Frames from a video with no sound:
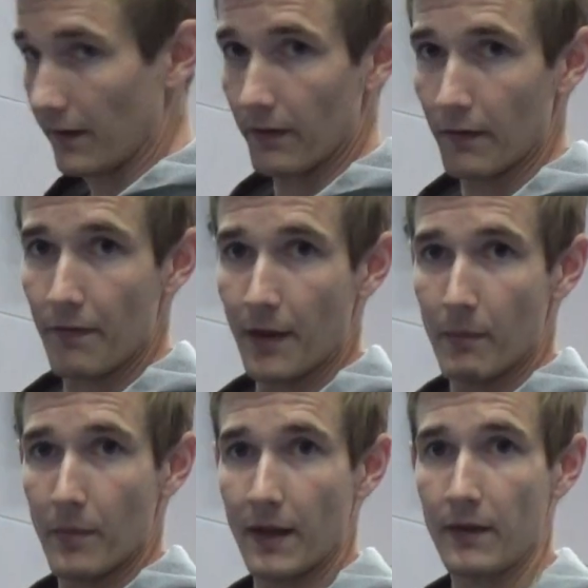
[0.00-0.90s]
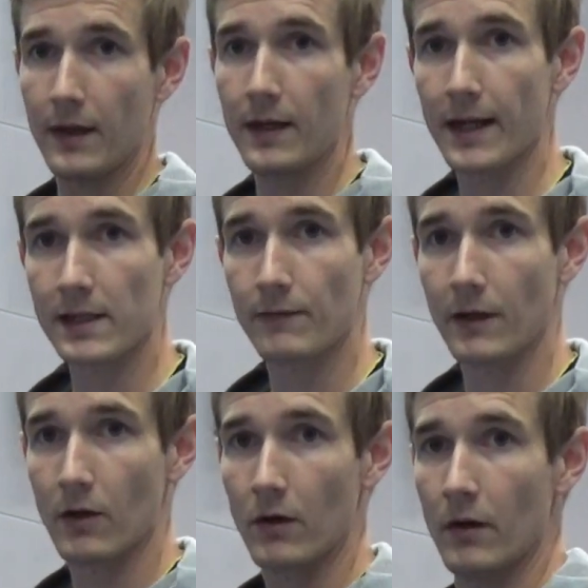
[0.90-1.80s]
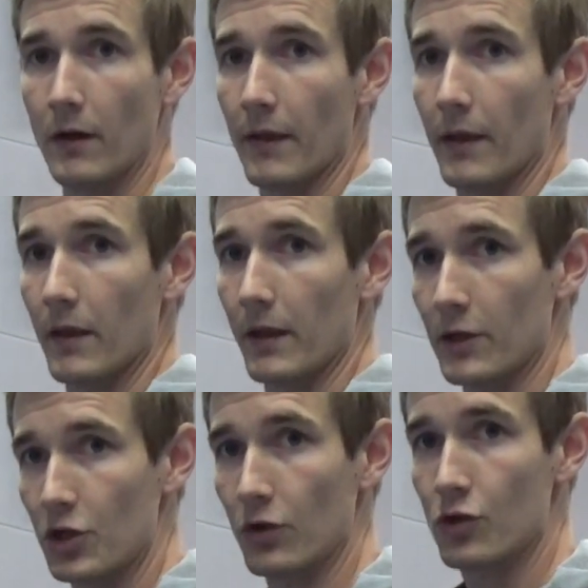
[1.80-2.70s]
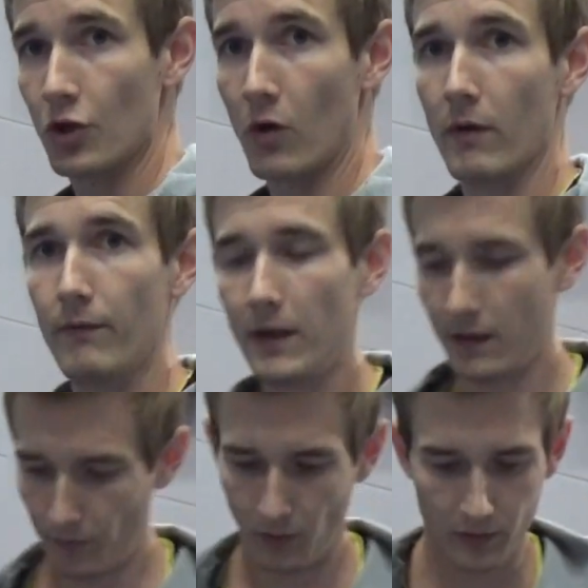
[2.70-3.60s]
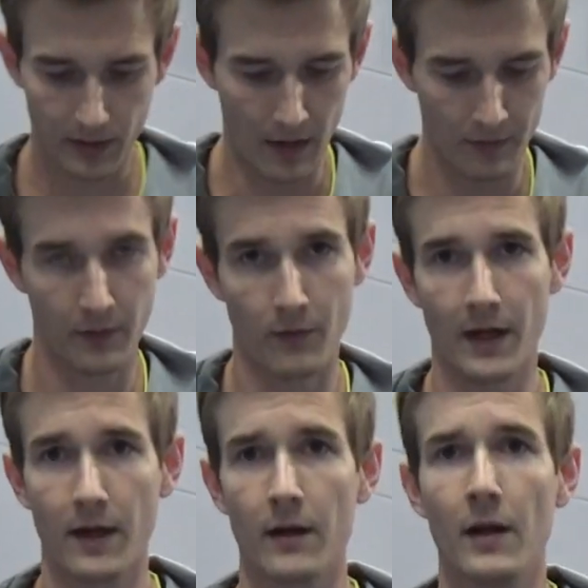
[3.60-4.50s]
the thumb and the index finger, they should show a V if you look down on your racket.